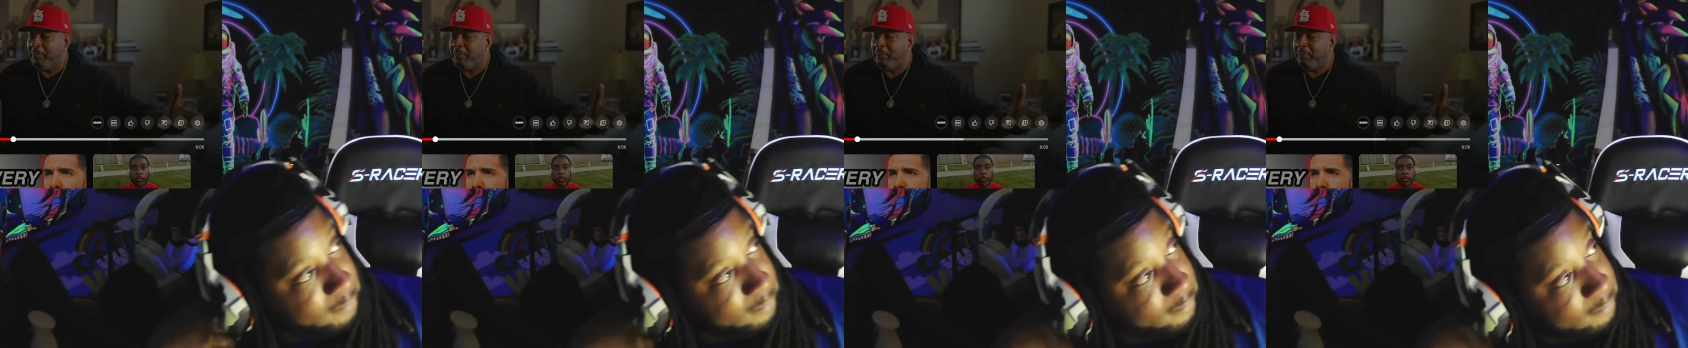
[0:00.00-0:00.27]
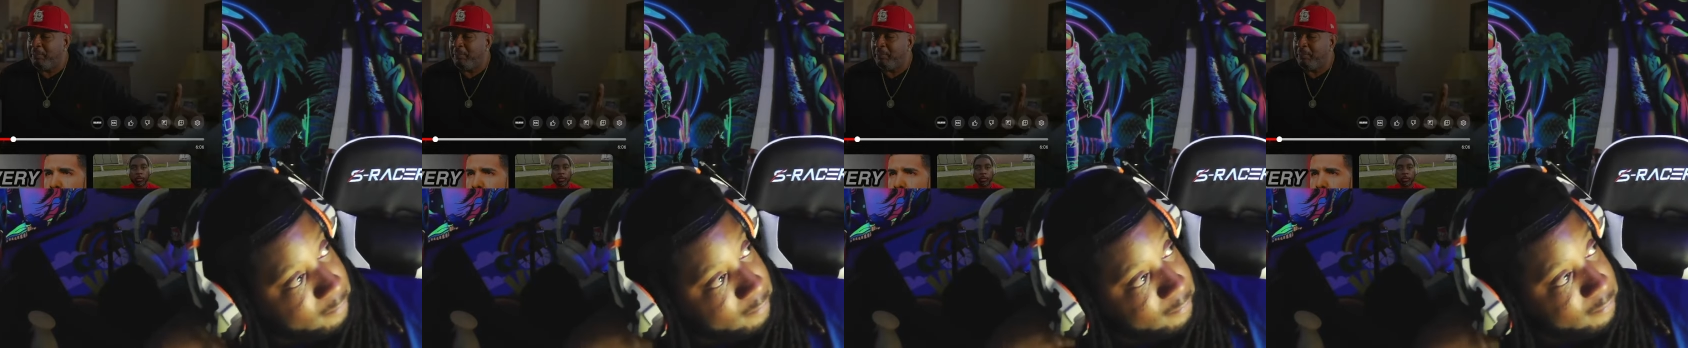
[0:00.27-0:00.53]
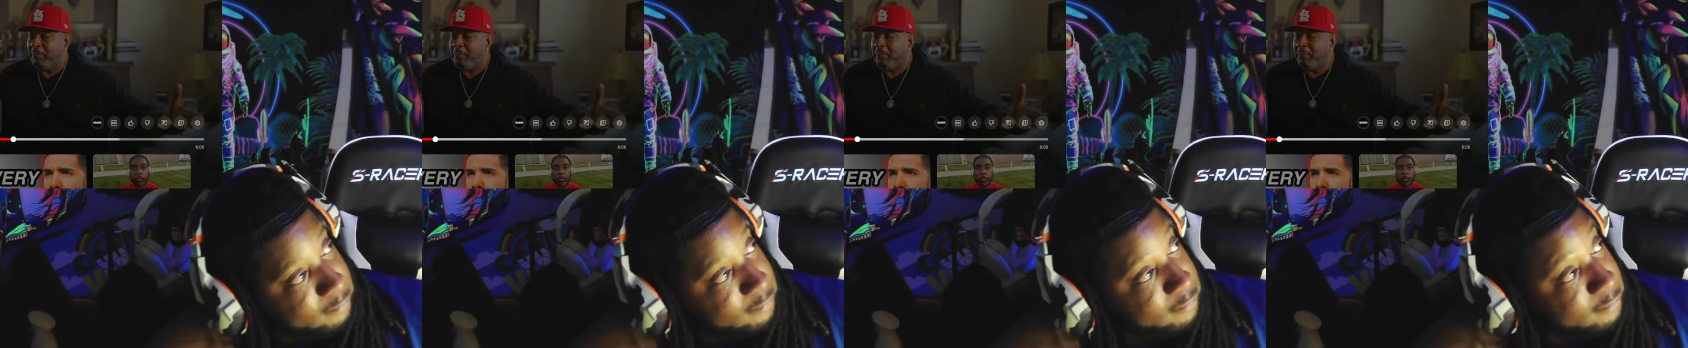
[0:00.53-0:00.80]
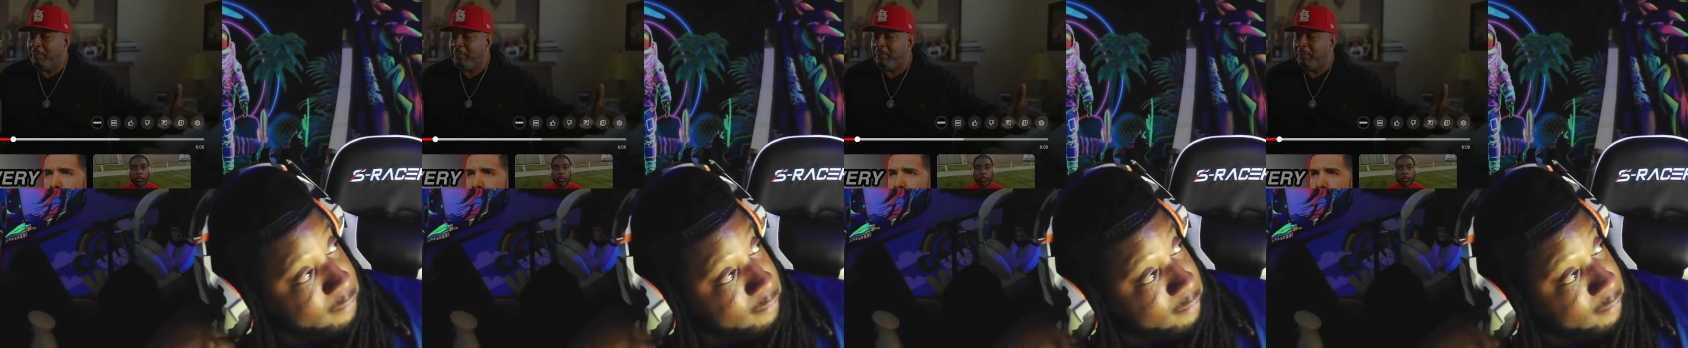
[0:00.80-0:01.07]

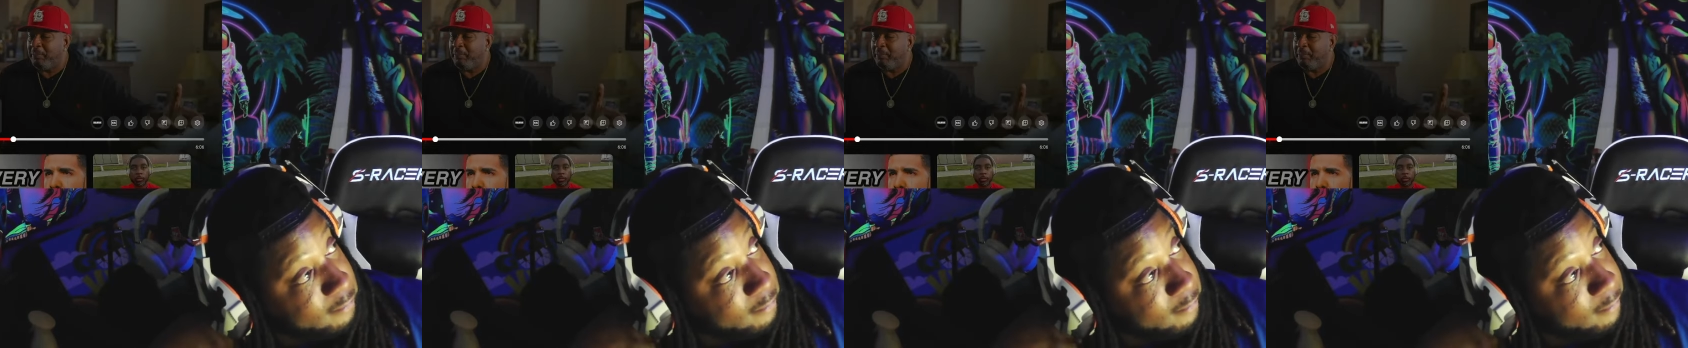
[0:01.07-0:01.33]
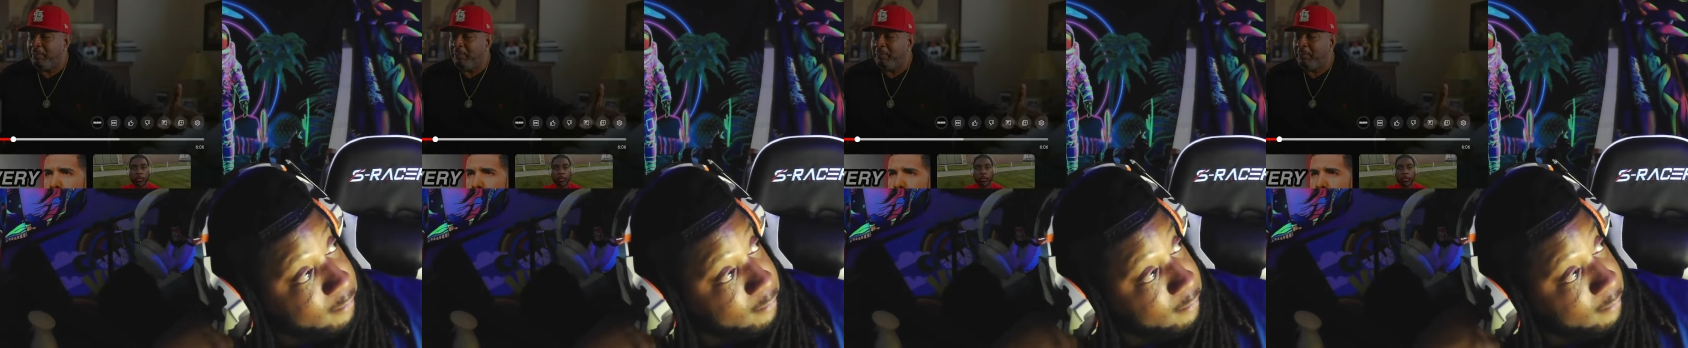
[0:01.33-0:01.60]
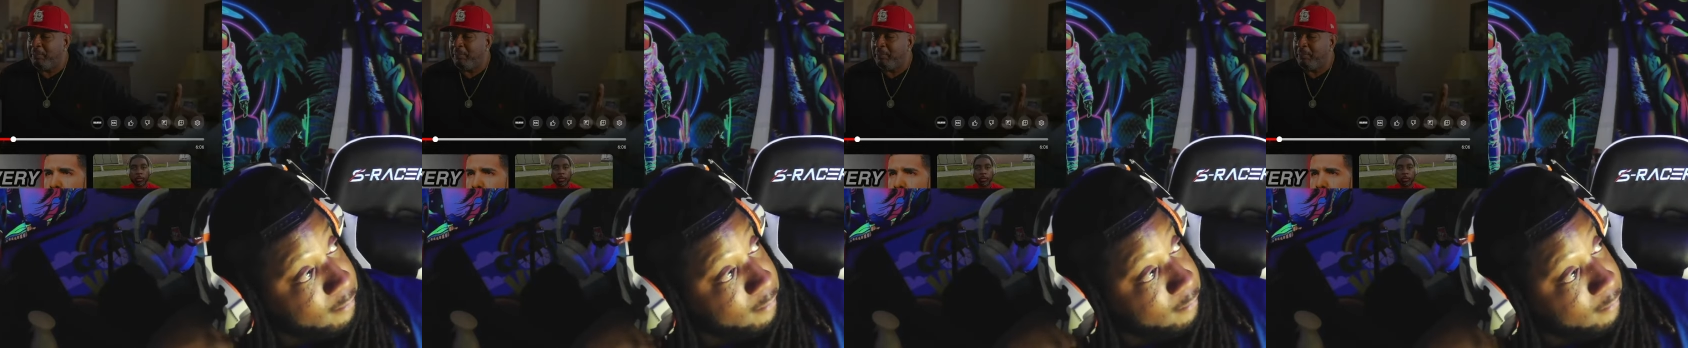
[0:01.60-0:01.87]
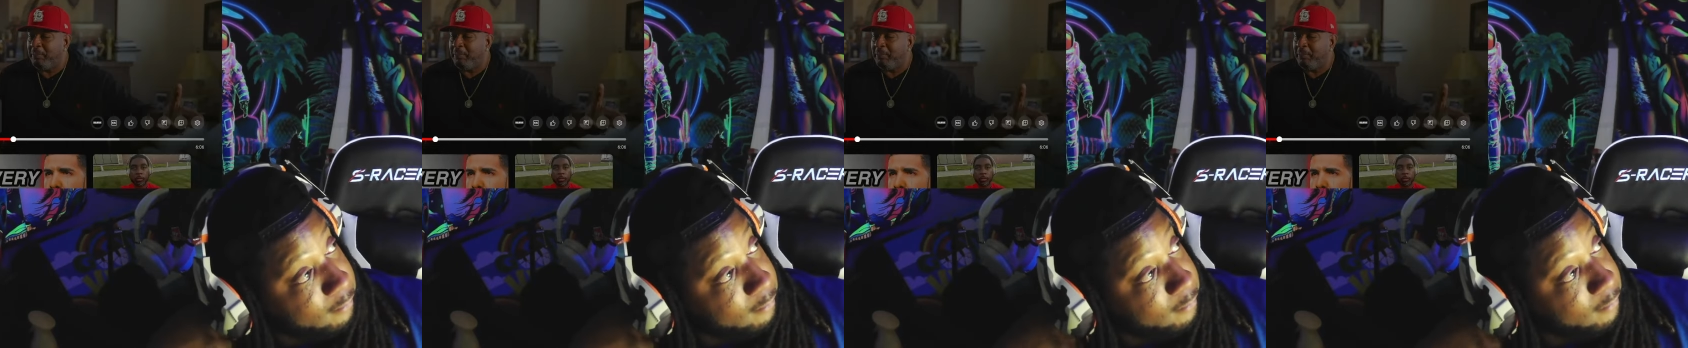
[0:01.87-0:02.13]

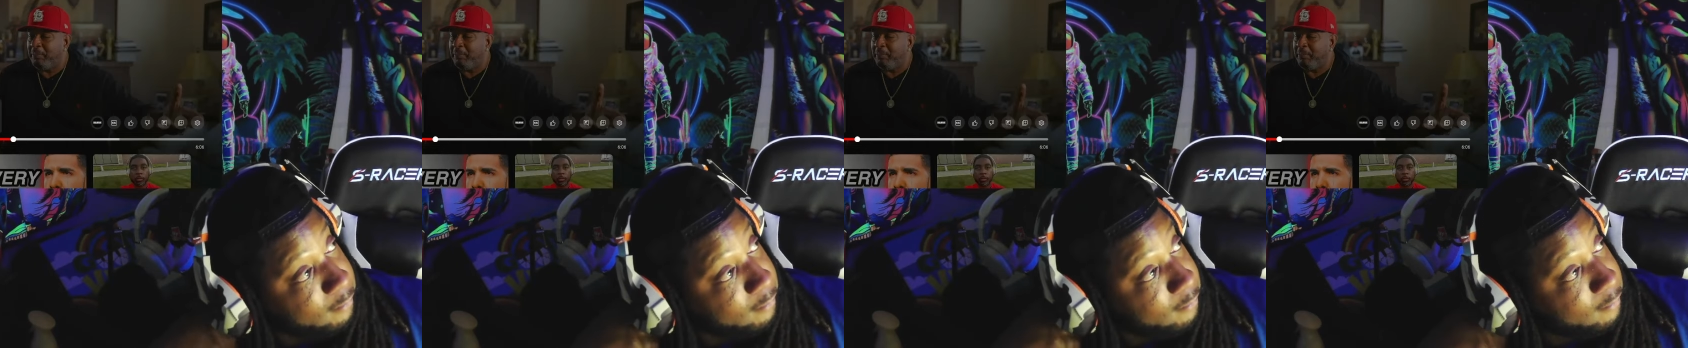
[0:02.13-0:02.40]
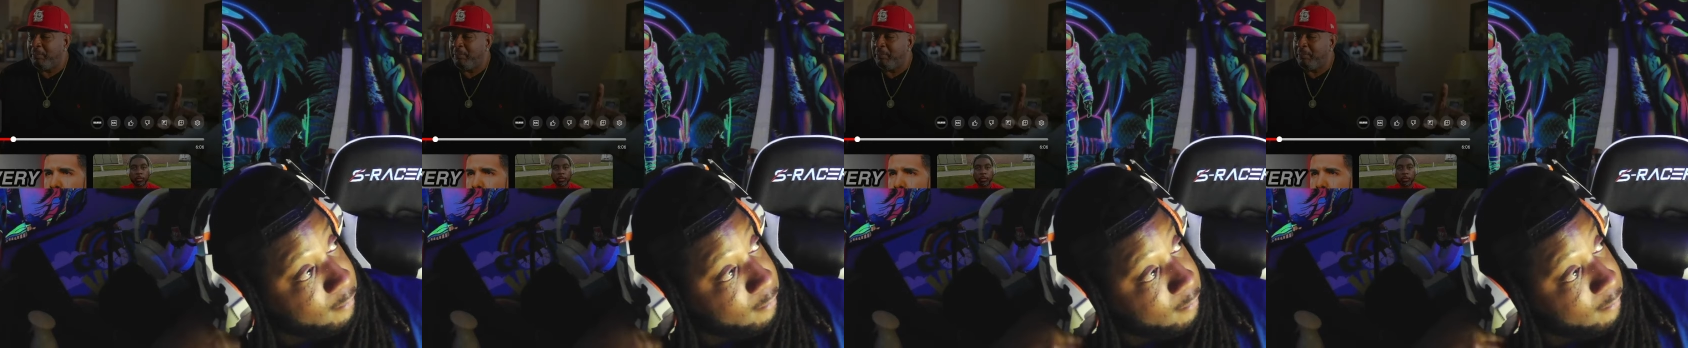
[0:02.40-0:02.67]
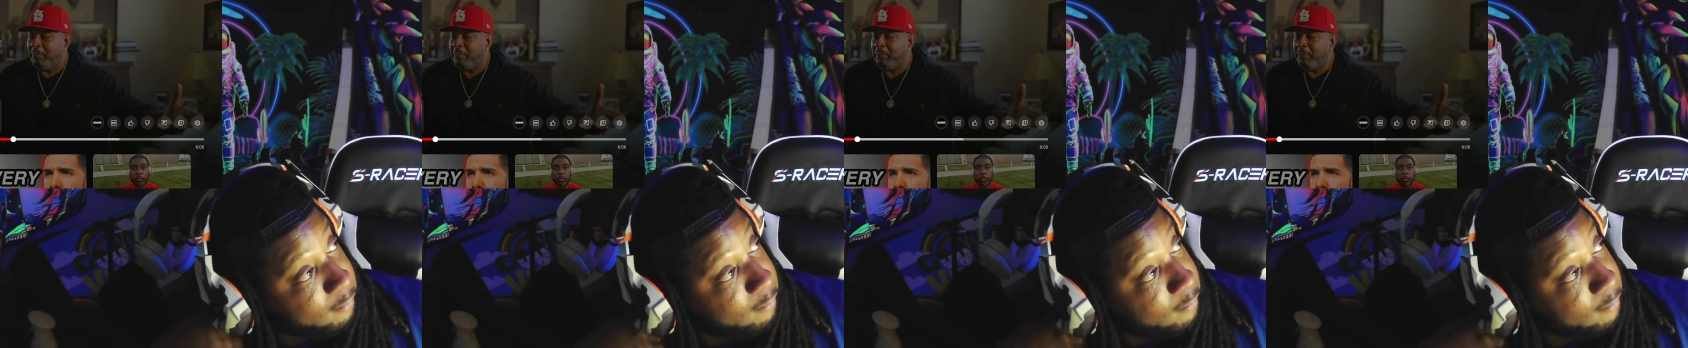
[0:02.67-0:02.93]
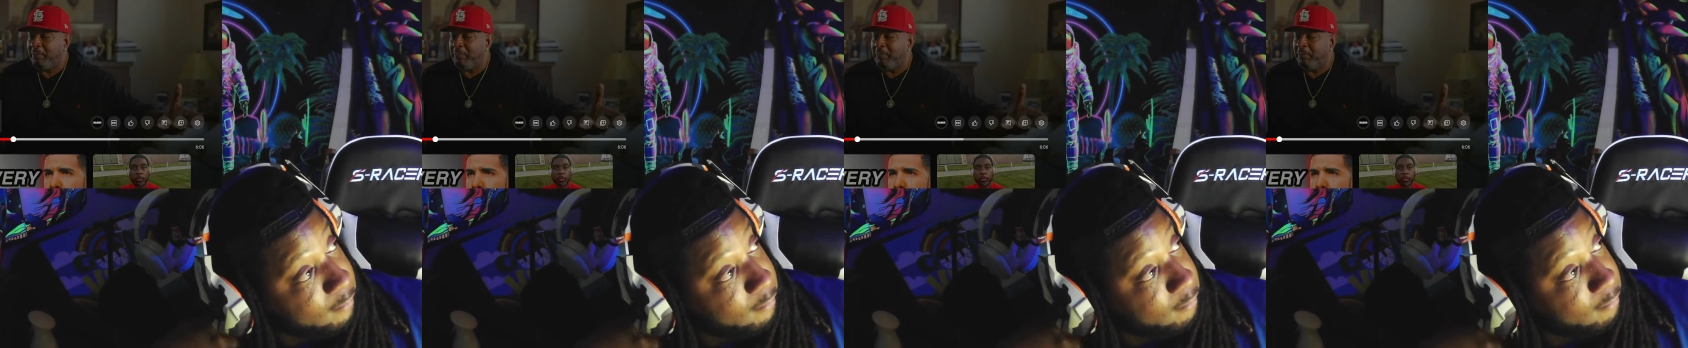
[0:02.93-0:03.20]

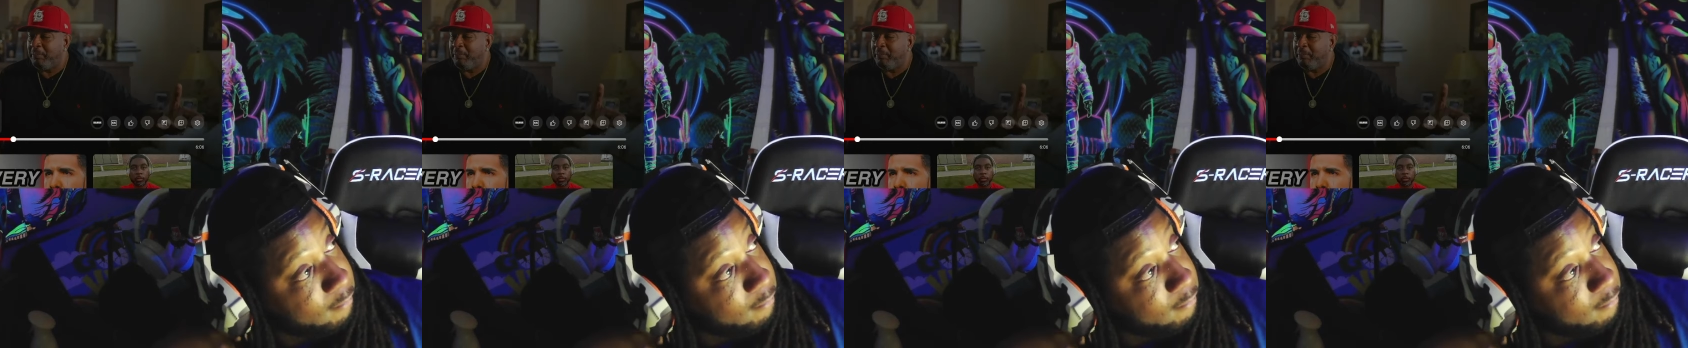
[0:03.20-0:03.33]
No one is speaking in this clip.